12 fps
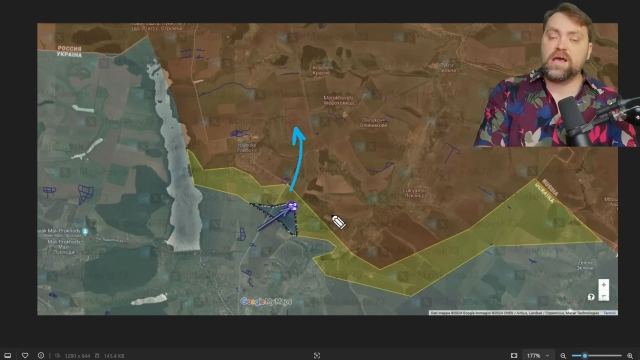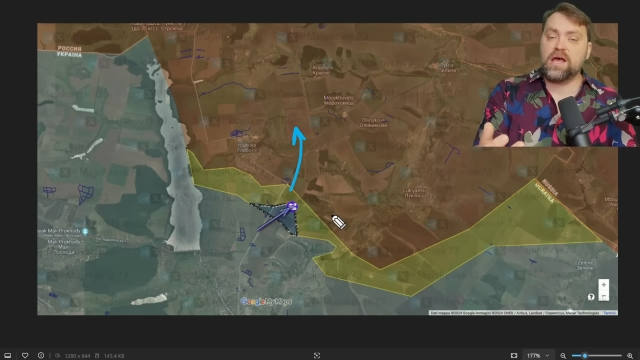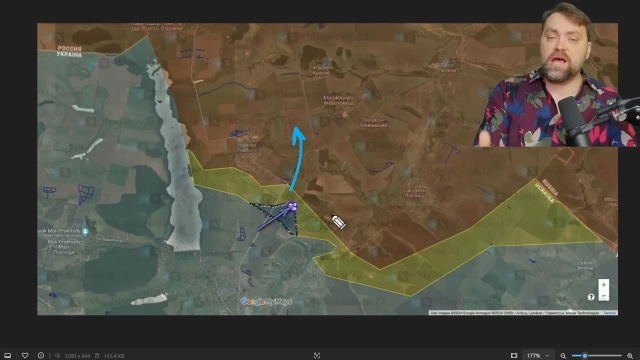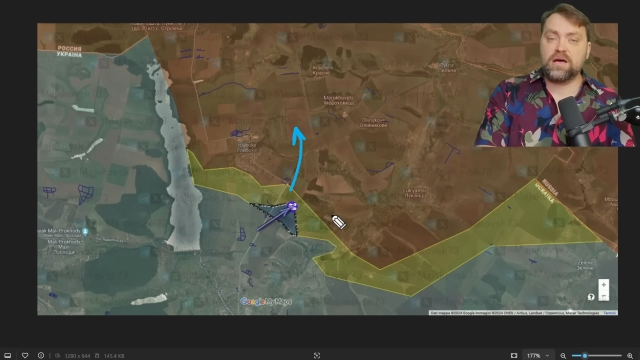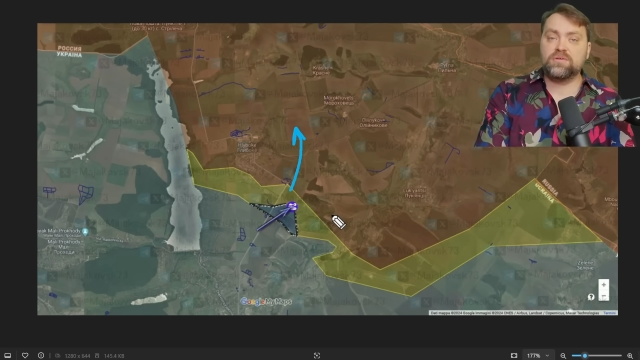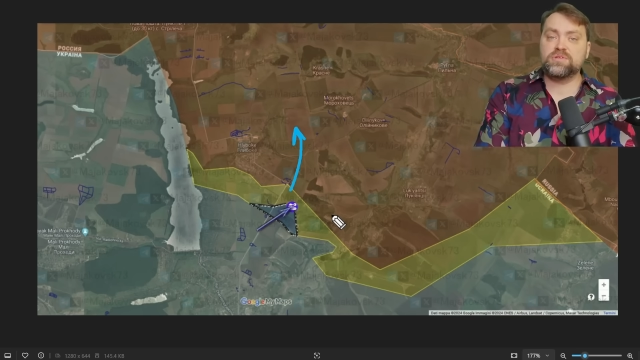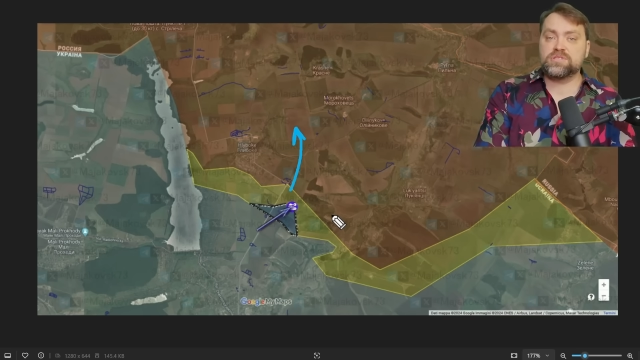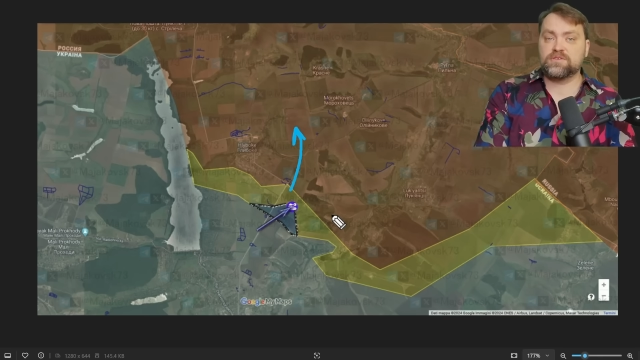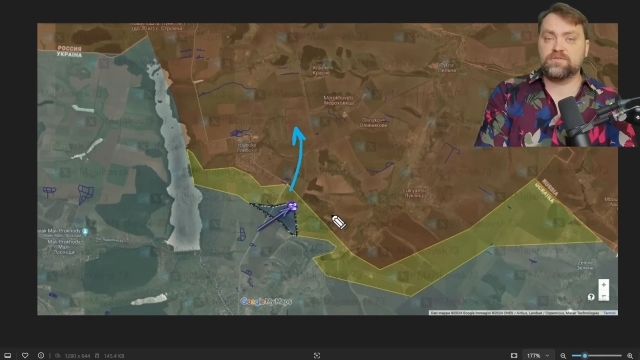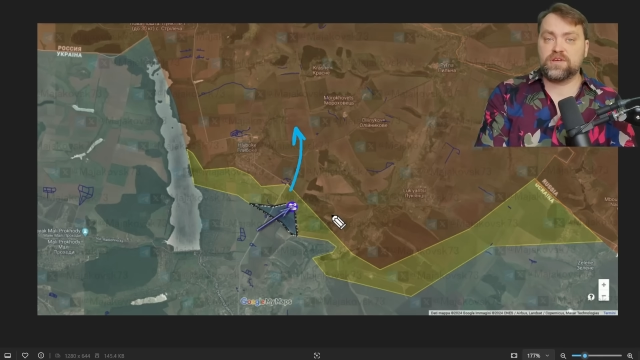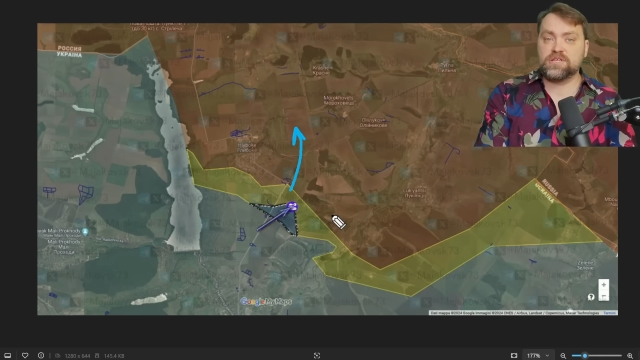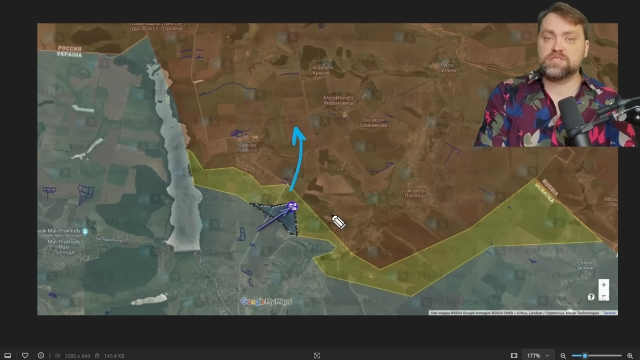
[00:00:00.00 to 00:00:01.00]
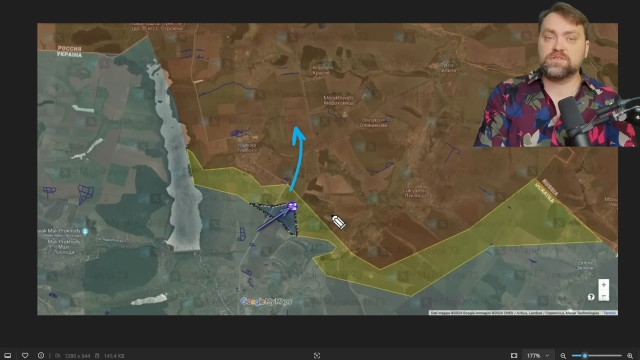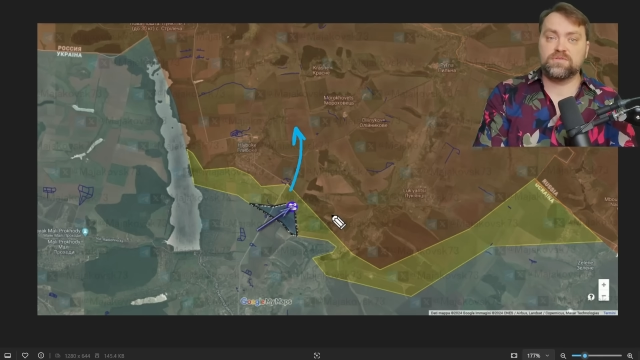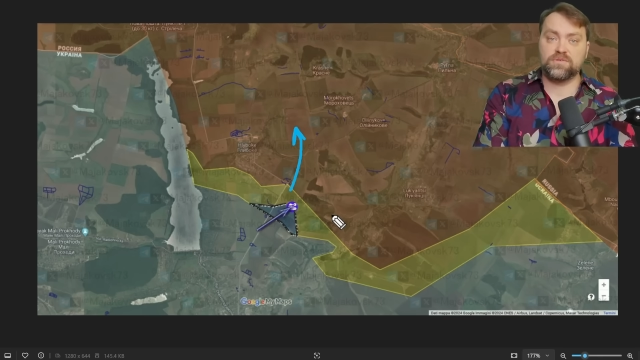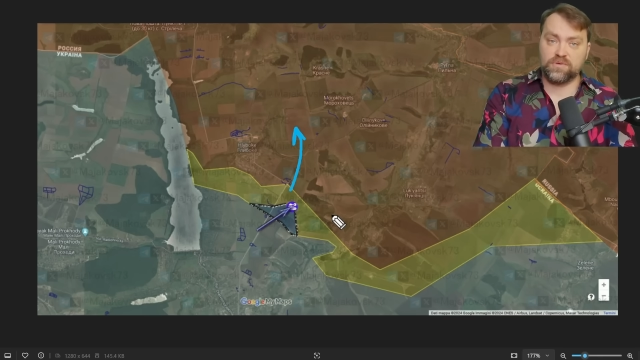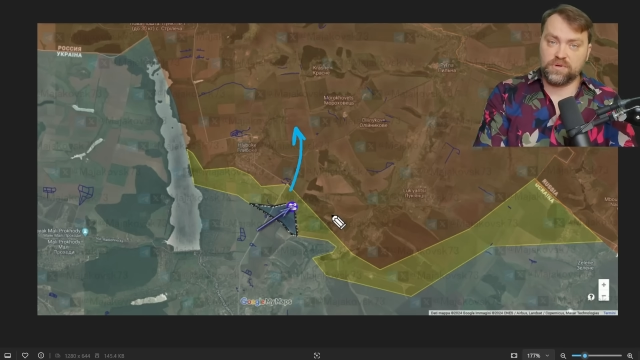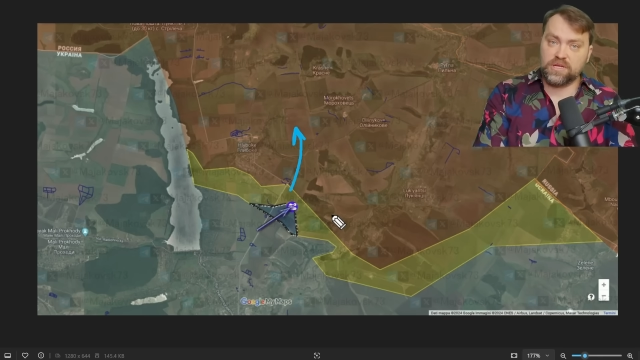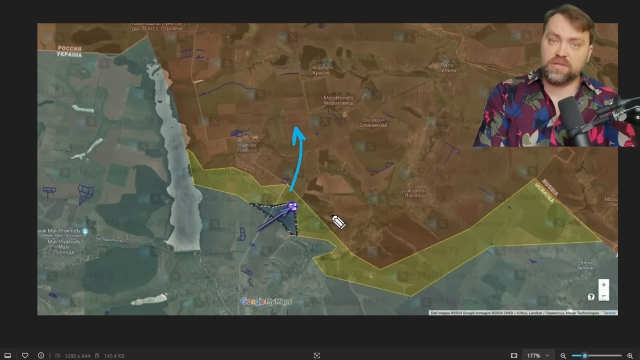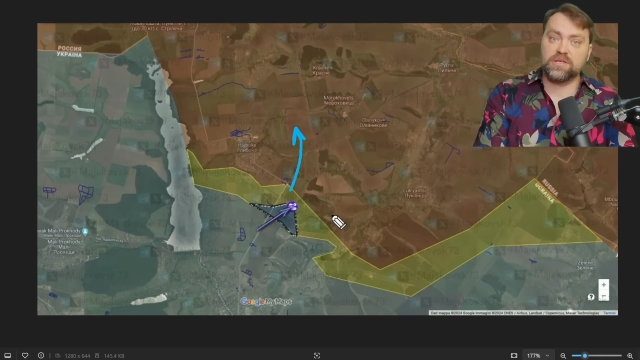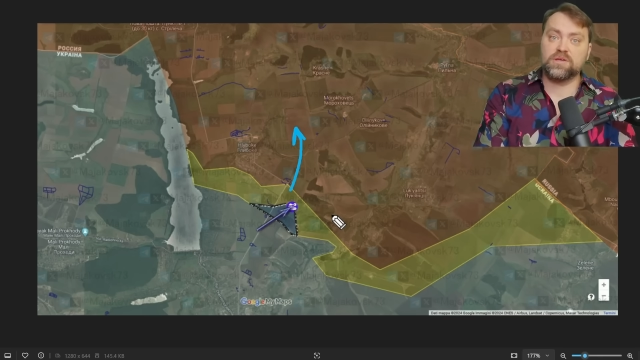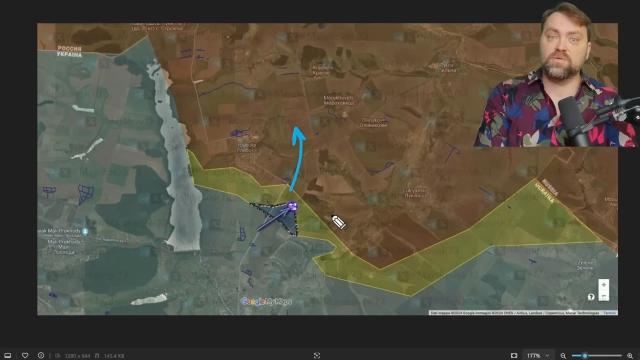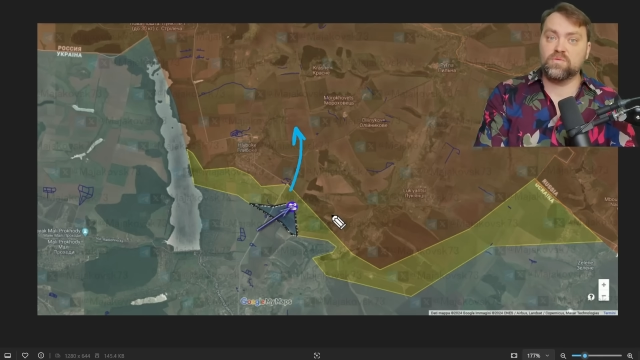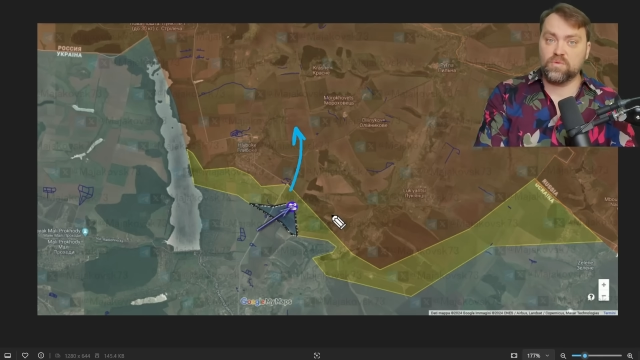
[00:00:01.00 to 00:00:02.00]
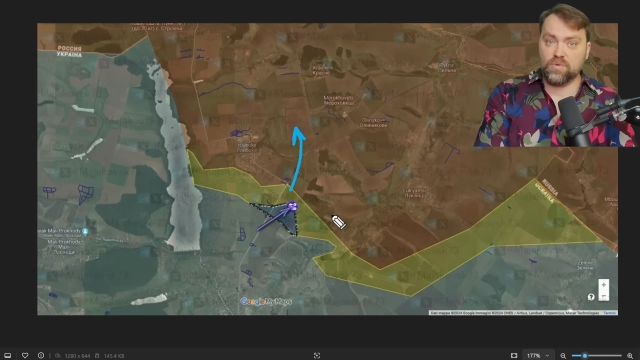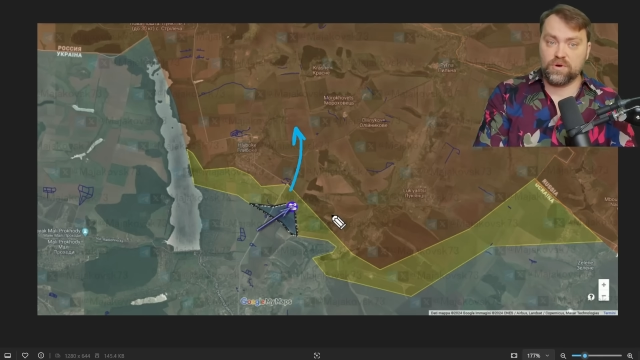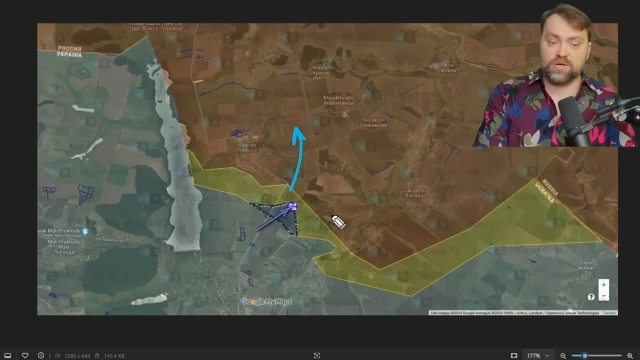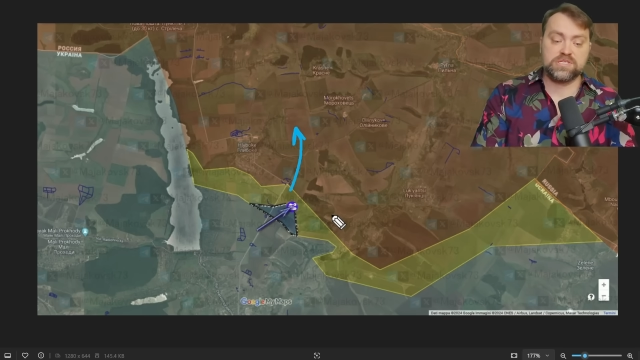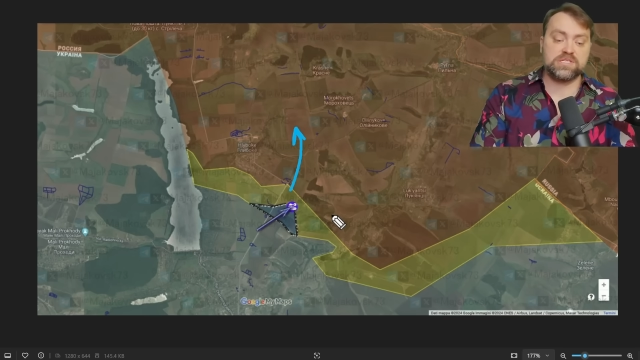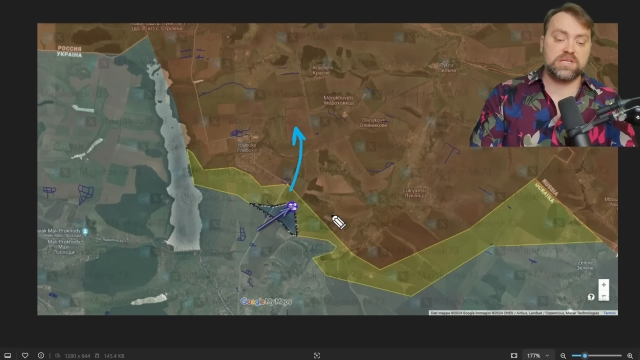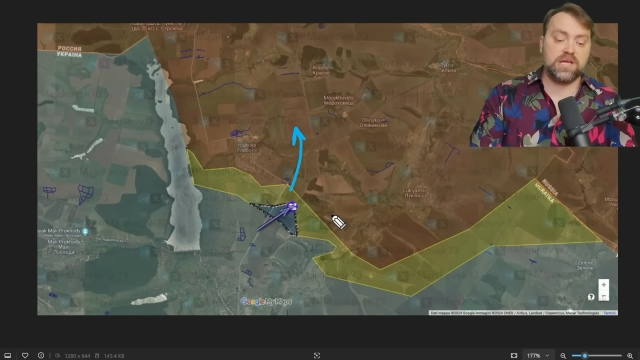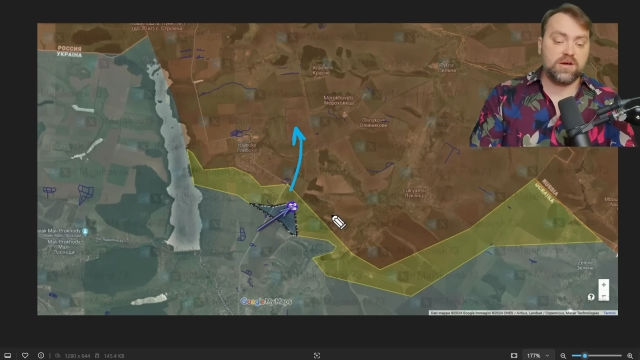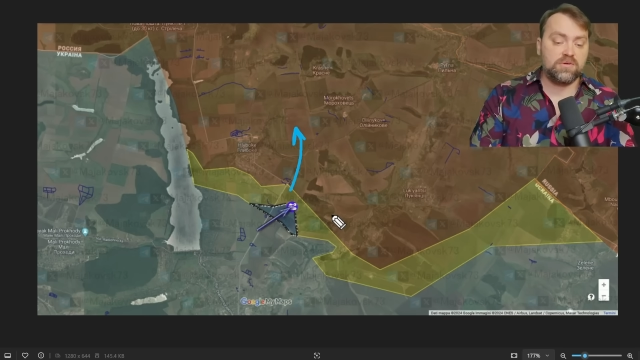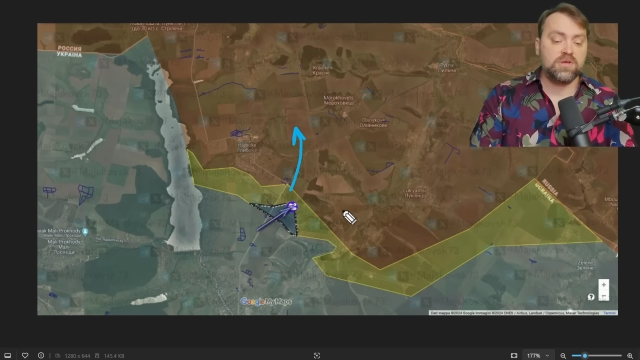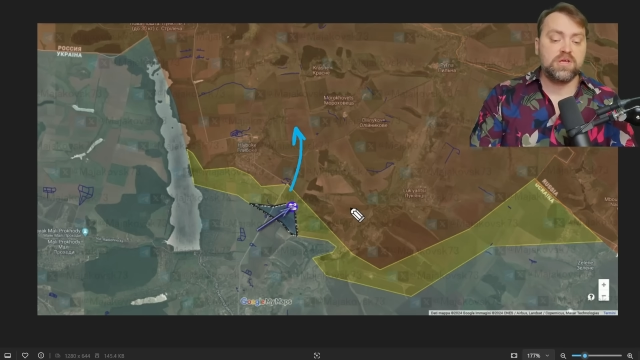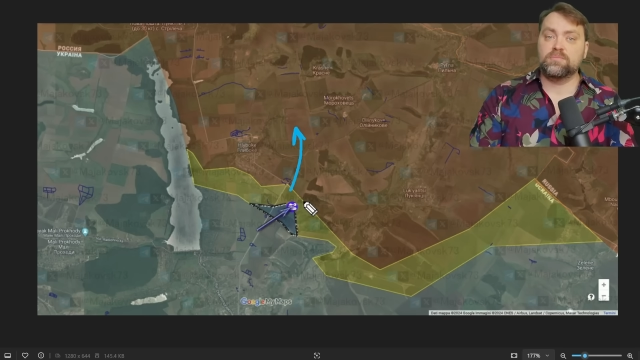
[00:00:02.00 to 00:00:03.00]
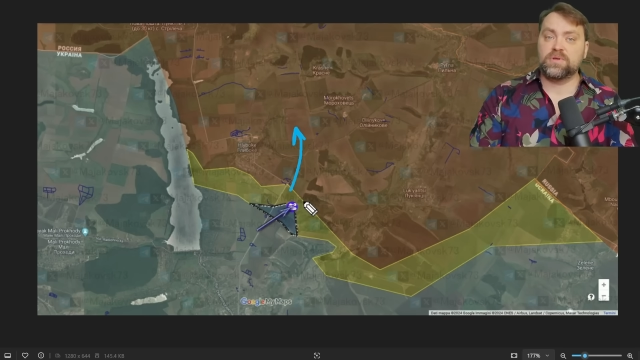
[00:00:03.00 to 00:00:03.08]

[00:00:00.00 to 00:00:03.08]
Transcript: how this offensive really works now.